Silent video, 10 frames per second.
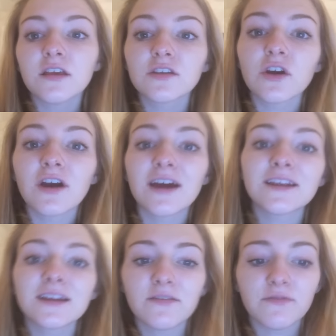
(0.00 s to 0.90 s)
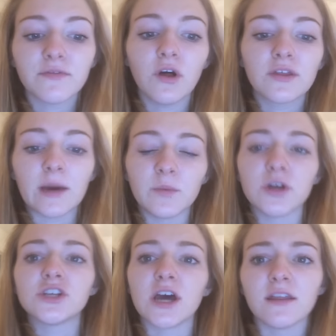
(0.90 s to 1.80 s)
So I didn't vlog that
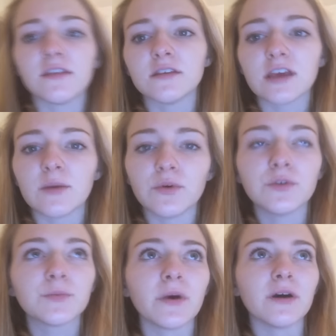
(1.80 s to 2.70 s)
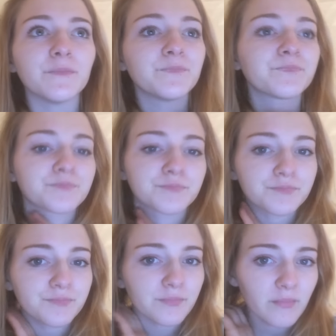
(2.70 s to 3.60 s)
much at the stables, but
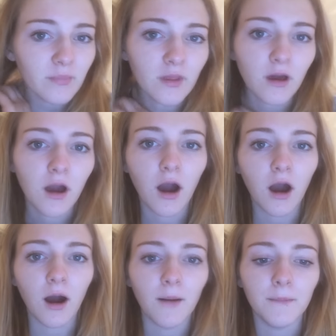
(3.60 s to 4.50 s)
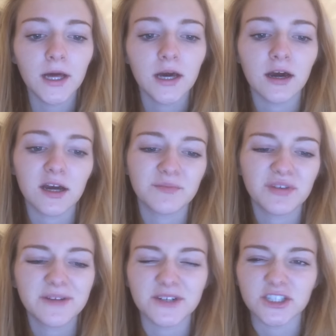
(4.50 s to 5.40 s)
um, I
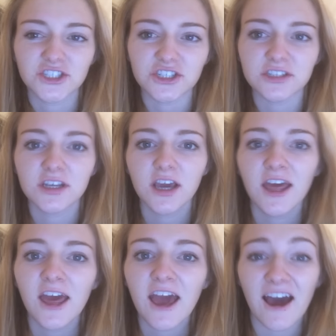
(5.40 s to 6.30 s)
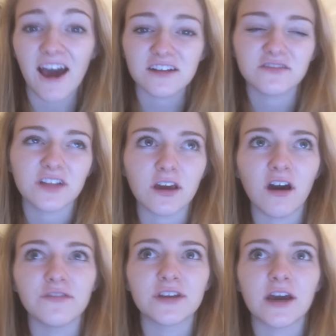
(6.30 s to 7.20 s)
pretty much just hacked for like
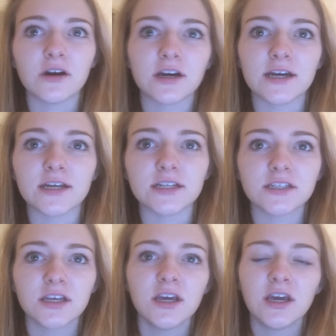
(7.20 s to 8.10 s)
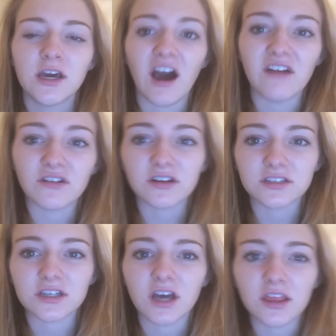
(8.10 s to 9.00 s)
half an hour, and I
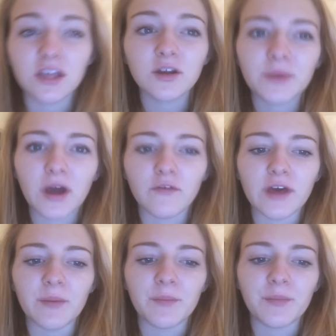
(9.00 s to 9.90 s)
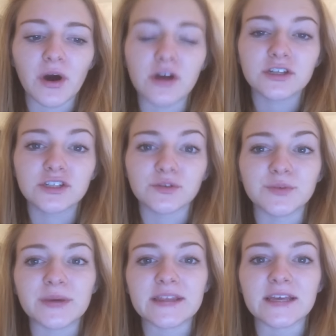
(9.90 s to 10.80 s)
vlogged a little bit of it, but she
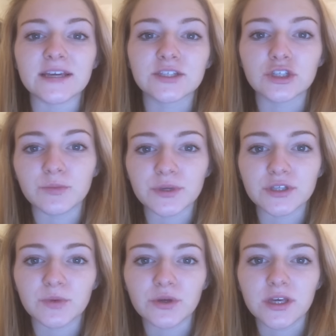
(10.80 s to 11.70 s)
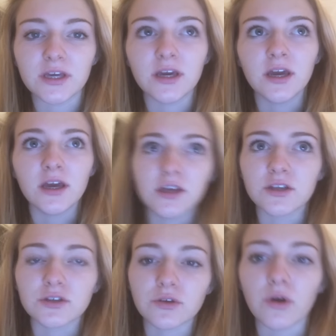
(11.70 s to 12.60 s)
was being like super spooky,
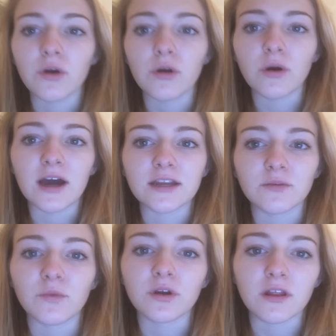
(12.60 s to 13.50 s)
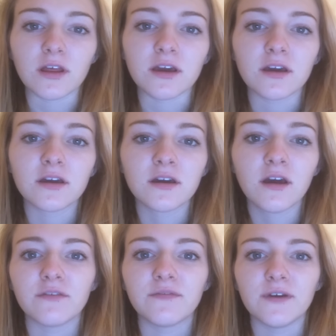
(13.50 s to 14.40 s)
so I didn't want to like
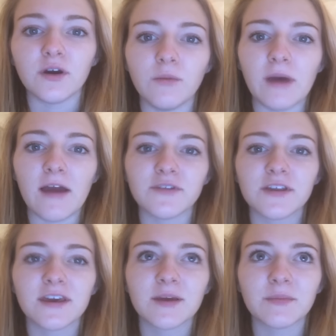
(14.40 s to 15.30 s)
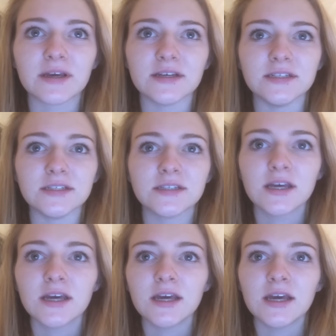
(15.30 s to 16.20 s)
film everything because
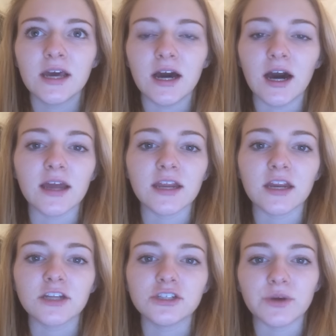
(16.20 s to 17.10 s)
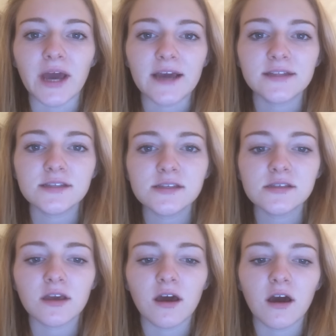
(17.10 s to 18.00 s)
I needed two
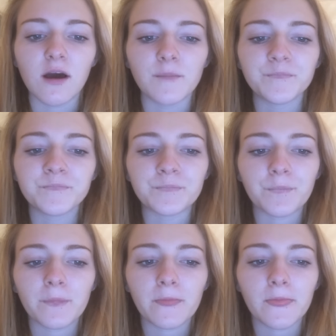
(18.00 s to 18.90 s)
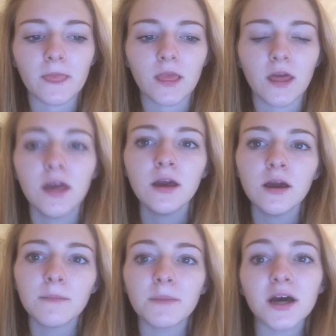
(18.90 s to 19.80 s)
hands. Um,
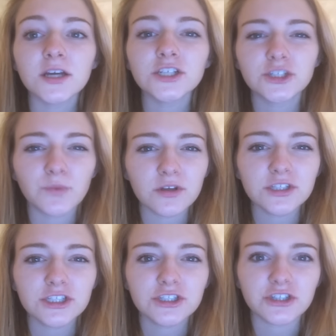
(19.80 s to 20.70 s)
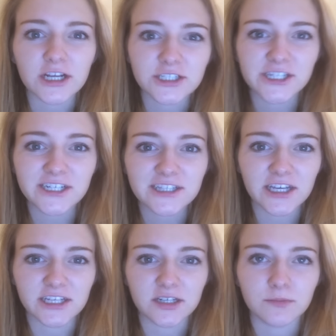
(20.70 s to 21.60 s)
but she was stretching
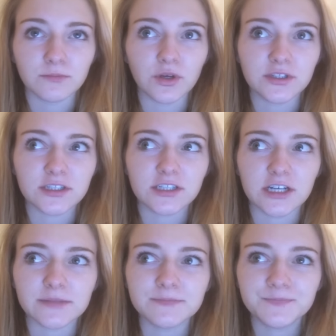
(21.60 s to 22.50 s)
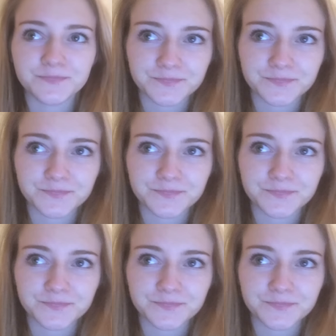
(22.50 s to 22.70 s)
like most of the time.